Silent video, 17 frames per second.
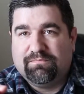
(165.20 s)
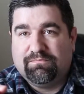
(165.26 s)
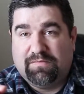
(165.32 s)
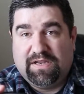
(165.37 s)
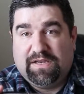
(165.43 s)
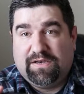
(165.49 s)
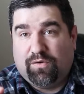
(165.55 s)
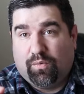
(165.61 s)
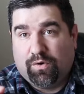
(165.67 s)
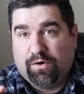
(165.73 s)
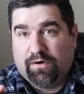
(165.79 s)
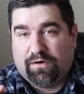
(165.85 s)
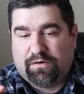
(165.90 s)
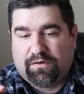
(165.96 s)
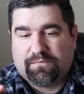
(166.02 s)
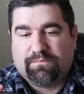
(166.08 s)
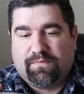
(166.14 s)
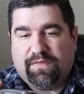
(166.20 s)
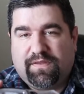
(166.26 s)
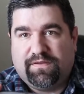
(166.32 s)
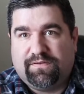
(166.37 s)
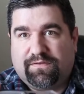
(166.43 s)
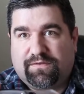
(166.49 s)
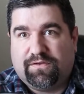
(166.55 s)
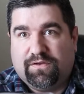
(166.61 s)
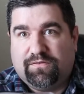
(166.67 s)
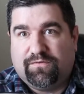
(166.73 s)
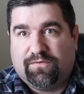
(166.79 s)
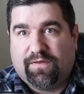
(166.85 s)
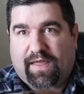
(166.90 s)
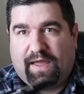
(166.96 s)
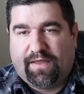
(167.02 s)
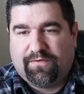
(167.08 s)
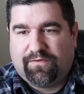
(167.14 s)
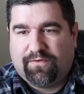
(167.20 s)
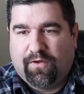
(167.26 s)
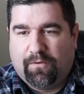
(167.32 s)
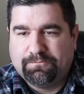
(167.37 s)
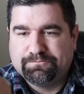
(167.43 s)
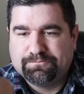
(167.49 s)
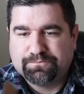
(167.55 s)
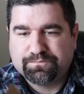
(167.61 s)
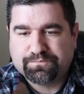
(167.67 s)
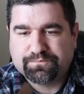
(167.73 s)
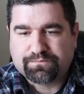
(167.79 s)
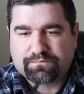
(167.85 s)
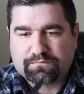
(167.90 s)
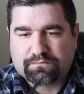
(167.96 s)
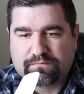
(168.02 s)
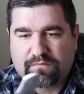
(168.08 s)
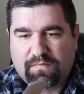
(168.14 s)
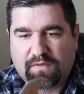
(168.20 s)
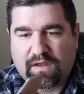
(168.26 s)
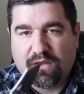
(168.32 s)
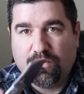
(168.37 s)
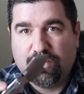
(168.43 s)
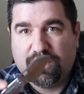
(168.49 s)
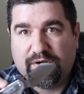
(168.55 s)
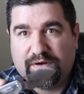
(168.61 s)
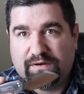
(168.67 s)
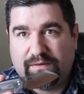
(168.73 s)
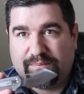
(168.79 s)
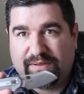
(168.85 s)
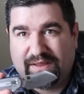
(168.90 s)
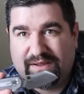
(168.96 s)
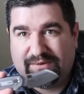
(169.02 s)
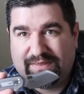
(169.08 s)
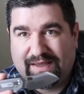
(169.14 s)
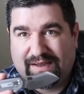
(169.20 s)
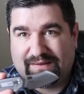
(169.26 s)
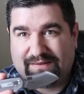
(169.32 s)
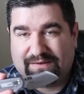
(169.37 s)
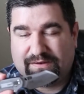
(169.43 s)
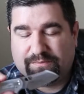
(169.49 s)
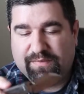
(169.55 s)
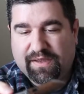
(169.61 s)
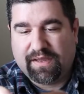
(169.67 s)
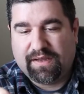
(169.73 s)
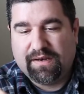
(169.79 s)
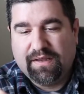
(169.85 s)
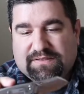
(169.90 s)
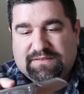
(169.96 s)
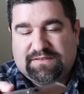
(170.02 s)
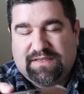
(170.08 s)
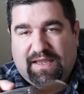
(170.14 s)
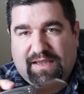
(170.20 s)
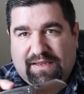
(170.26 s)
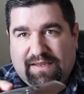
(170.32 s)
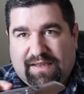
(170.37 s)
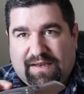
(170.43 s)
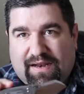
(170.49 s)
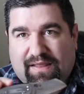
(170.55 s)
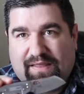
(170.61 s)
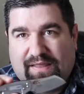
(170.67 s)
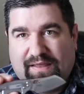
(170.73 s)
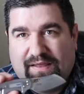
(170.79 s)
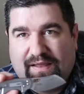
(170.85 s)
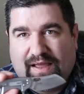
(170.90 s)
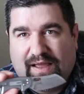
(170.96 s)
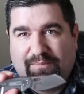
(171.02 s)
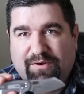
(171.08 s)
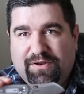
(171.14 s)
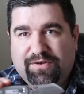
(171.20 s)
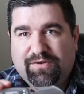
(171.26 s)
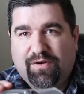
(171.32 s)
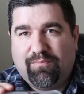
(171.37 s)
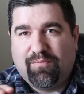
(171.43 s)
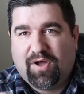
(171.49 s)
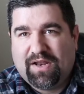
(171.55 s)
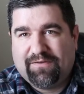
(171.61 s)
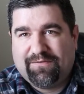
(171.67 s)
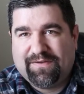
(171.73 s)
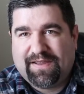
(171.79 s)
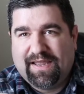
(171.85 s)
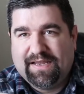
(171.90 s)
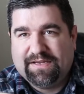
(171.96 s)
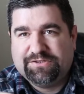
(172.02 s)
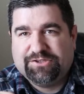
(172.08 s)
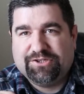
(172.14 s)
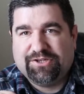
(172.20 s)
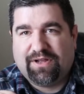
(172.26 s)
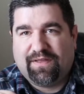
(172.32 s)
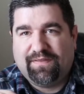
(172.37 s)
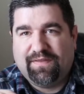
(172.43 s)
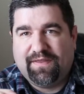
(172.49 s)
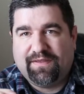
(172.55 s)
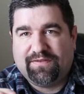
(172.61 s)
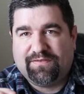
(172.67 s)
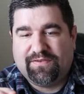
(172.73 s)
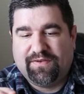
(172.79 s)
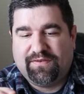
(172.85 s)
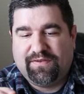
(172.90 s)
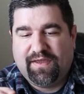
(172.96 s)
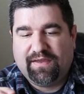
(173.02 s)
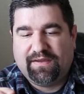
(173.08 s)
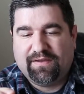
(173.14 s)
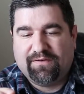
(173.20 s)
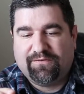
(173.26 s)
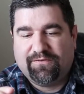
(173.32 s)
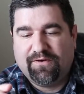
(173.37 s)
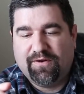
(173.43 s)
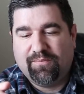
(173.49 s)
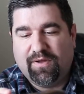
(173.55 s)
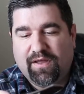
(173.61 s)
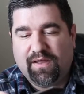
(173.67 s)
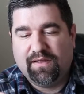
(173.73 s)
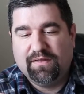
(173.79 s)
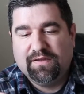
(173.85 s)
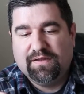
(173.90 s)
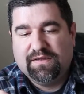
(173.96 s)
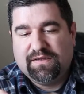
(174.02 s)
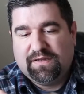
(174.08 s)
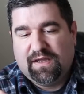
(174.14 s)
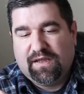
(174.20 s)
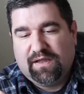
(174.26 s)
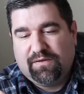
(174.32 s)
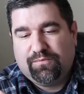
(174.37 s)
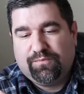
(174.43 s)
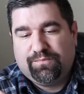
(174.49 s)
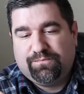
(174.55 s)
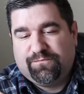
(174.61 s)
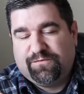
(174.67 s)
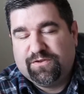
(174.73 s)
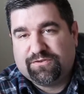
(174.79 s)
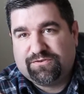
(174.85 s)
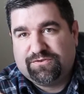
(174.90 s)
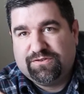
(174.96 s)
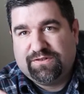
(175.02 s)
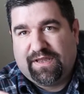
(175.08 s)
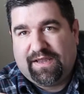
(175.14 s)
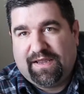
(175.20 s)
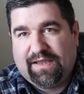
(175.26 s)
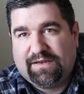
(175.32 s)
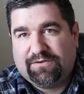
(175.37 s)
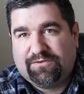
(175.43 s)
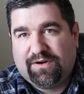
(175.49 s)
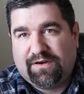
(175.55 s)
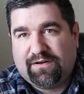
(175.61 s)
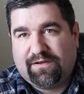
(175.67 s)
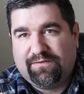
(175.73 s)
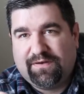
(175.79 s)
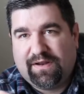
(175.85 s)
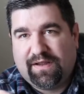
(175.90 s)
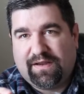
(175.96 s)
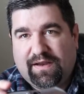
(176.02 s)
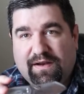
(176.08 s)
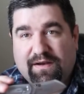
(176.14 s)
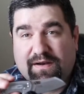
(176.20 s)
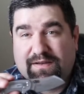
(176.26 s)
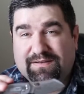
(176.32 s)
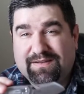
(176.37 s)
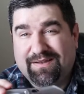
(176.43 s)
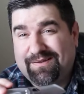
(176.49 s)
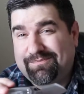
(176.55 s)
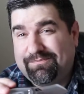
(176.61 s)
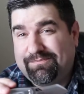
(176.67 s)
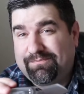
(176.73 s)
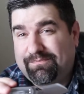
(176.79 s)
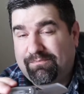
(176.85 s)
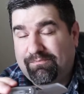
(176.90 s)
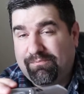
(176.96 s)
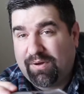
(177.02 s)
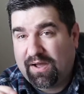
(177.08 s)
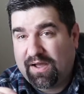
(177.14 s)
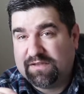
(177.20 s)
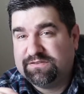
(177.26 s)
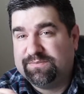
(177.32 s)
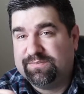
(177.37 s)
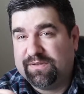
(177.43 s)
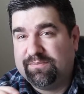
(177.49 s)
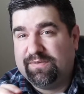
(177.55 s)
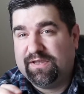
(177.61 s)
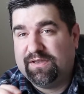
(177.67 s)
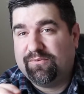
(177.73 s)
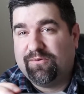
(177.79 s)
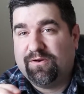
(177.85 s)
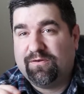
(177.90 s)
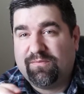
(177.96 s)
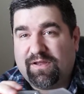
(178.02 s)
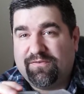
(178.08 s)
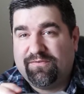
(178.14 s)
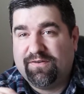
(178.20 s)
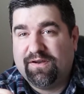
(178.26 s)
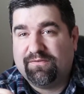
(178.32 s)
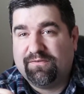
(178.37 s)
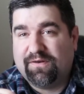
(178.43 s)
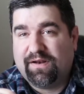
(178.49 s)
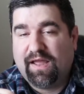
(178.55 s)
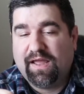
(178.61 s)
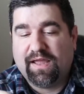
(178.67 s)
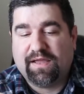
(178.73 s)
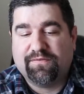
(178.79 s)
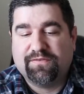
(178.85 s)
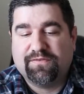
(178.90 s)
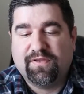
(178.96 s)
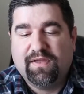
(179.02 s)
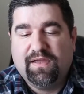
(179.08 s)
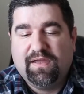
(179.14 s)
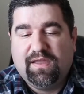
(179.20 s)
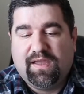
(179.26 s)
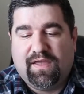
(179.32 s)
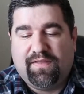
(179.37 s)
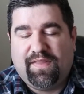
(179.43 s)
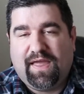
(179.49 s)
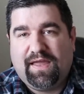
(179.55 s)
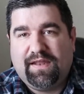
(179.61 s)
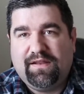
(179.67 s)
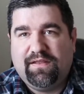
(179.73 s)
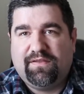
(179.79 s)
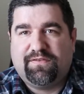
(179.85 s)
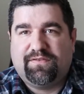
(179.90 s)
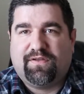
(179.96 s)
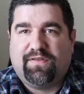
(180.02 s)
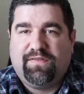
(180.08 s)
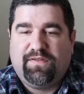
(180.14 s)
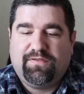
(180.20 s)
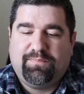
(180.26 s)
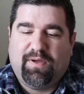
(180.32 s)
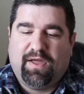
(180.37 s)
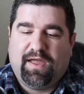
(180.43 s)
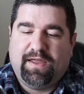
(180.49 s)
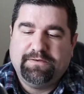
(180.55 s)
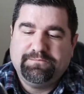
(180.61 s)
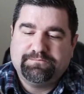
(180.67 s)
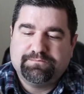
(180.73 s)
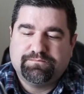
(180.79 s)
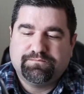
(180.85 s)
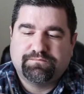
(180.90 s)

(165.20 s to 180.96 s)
need to work, this is good for that. So we're going to play with that a little bit. Second, I'm going to do a modification on this to take it from a feels good in the hand, great everyday carry, to possibly being one of my favorite knives, and that is on the spine.